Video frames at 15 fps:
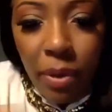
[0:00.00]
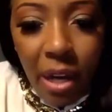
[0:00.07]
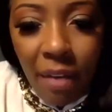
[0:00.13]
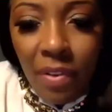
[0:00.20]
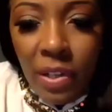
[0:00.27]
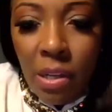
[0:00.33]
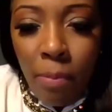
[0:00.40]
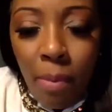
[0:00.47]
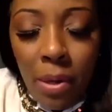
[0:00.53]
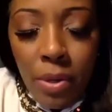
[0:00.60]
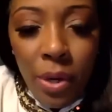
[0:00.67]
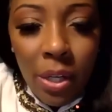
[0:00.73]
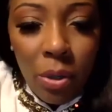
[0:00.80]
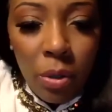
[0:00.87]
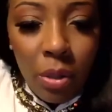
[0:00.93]
every time I
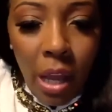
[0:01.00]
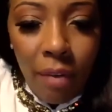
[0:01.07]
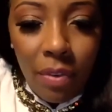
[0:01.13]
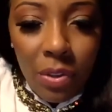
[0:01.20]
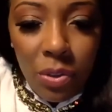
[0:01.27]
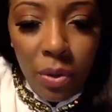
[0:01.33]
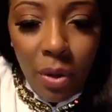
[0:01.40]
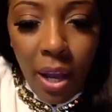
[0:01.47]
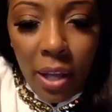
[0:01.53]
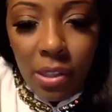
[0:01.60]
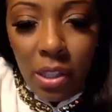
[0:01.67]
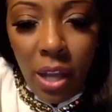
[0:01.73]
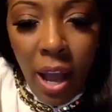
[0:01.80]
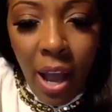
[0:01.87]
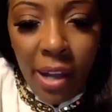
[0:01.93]
try to go live with you guys,
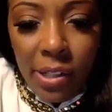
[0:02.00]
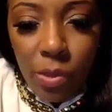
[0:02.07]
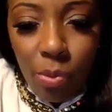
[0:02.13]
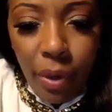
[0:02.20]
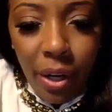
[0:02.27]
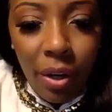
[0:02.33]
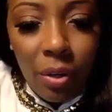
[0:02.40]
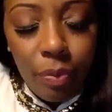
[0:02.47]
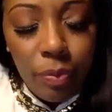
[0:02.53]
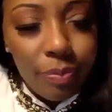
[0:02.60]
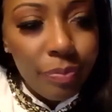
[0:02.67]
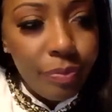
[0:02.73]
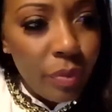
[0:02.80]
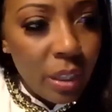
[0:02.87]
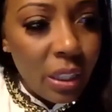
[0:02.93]
it acts weird
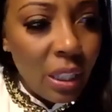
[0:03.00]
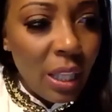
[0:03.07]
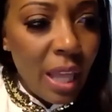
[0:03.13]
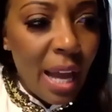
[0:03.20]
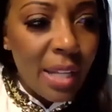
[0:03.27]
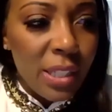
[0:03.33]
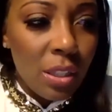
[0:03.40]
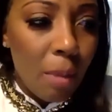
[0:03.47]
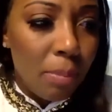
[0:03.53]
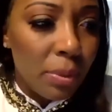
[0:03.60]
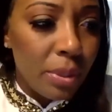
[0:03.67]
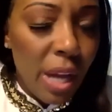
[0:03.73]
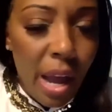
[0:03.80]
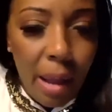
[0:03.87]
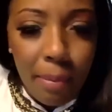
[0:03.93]
in the last couple
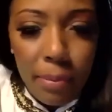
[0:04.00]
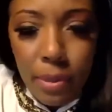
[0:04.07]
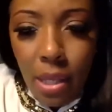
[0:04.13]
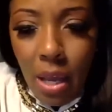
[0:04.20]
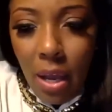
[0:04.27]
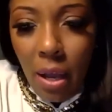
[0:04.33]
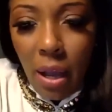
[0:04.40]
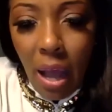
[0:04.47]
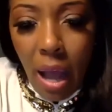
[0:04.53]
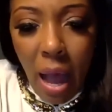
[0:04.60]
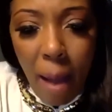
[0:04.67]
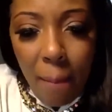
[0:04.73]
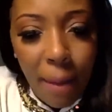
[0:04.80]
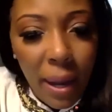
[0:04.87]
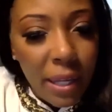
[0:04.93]
times.
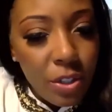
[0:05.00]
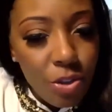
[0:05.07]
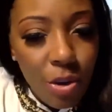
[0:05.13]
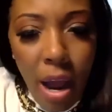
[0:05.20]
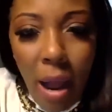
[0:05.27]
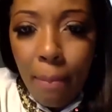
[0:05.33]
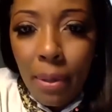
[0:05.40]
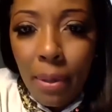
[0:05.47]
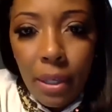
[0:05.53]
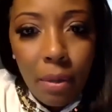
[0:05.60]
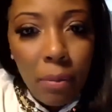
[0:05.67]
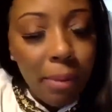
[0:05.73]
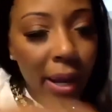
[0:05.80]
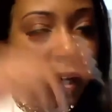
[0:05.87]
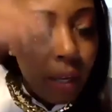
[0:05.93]
I might try, but it
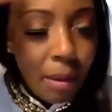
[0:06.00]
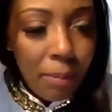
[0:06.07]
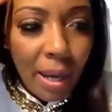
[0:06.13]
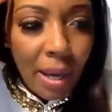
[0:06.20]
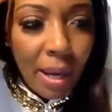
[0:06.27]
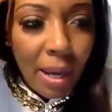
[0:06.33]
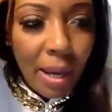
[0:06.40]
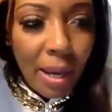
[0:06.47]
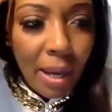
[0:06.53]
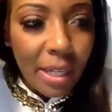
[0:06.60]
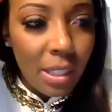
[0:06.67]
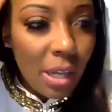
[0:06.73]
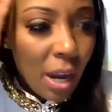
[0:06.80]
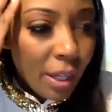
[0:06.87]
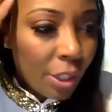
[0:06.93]
might it might
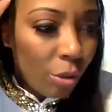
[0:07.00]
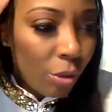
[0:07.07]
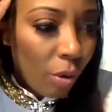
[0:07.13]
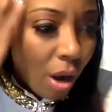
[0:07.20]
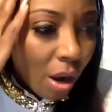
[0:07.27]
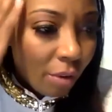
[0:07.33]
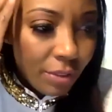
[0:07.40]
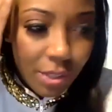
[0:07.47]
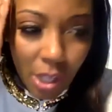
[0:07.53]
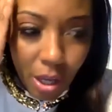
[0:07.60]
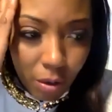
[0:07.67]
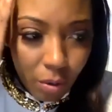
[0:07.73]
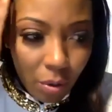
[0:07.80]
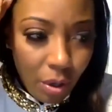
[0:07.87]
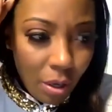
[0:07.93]
knock you off. So